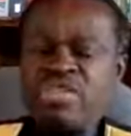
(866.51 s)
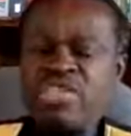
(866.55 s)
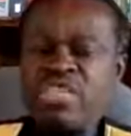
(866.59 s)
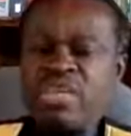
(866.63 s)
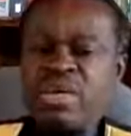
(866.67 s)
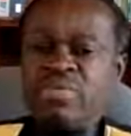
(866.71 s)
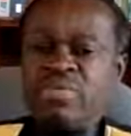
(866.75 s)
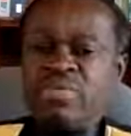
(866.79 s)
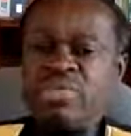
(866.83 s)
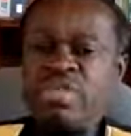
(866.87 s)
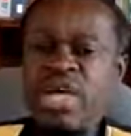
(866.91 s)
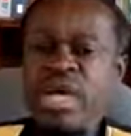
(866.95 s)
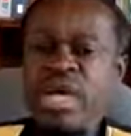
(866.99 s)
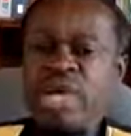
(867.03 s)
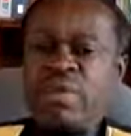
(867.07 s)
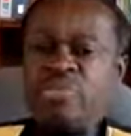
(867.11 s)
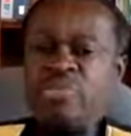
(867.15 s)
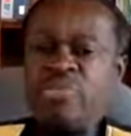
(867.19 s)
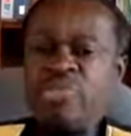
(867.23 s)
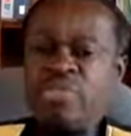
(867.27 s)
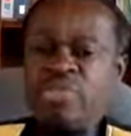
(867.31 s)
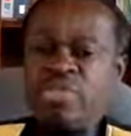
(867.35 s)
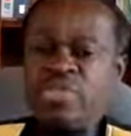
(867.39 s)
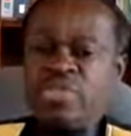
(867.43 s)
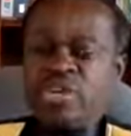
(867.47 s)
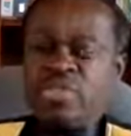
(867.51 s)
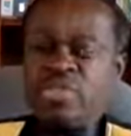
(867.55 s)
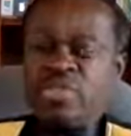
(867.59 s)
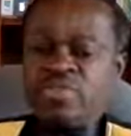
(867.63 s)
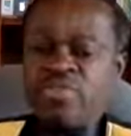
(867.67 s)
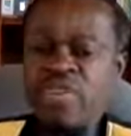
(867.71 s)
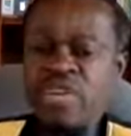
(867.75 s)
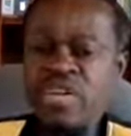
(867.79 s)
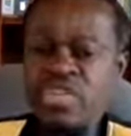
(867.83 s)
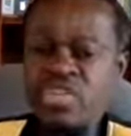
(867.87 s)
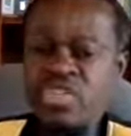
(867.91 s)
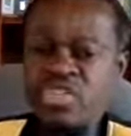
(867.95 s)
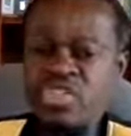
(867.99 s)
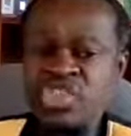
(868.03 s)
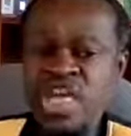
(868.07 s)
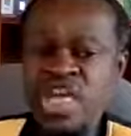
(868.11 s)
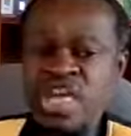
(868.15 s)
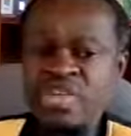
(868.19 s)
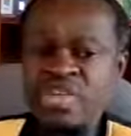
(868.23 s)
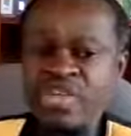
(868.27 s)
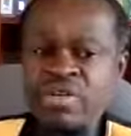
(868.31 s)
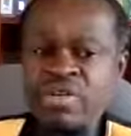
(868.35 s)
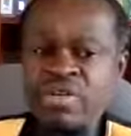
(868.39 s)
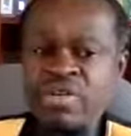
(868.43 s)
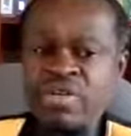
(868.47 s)
sometimes was not very
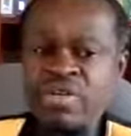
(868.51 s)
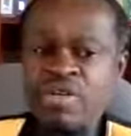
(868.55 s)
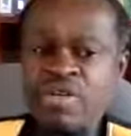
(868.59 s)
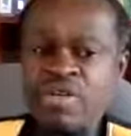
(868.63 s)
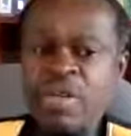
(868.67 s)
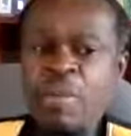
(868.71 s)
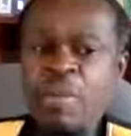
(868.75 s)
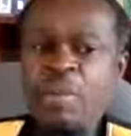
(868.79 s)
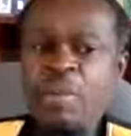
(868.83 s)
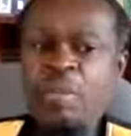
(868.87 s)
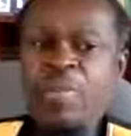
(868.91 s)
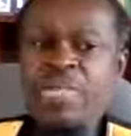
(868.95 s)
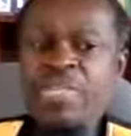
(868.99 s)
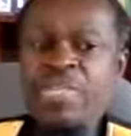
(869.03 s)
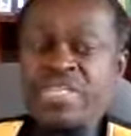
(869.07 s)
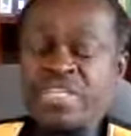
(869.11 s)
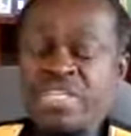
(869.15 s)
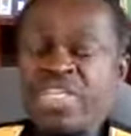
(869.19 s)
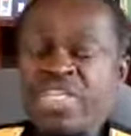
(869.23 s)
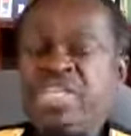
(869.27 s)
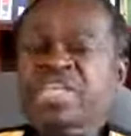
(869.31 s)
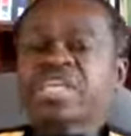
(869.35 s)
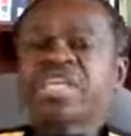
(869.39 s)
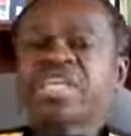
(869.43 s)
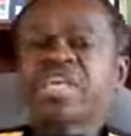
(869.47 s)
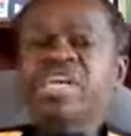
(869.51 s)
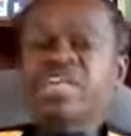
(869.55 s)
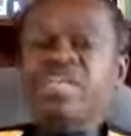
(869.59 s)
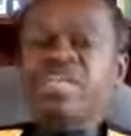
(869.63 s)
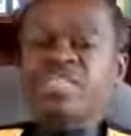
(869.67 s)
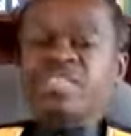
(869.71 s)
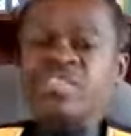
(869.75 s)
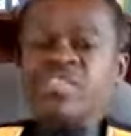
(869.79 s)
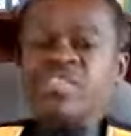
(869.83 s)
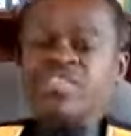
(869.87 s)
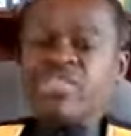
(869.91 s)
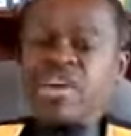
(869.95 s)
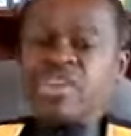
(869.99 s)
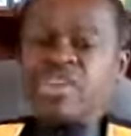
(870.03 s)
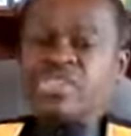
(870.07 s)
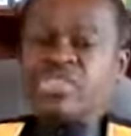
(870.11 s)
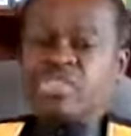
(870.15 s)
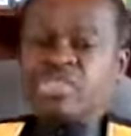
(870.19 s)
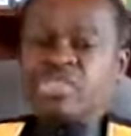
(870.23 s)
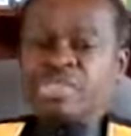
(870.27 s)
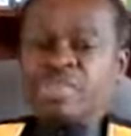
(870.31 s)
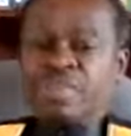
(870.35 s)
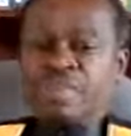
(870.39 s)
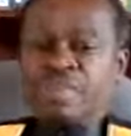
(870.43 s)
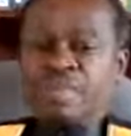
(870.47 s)
subtle, particularly the
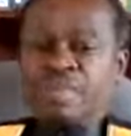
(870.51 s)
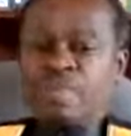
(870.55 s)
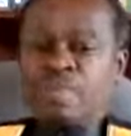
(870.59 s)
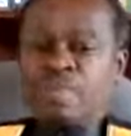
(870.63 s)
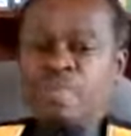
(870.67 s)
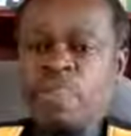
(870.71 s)
French.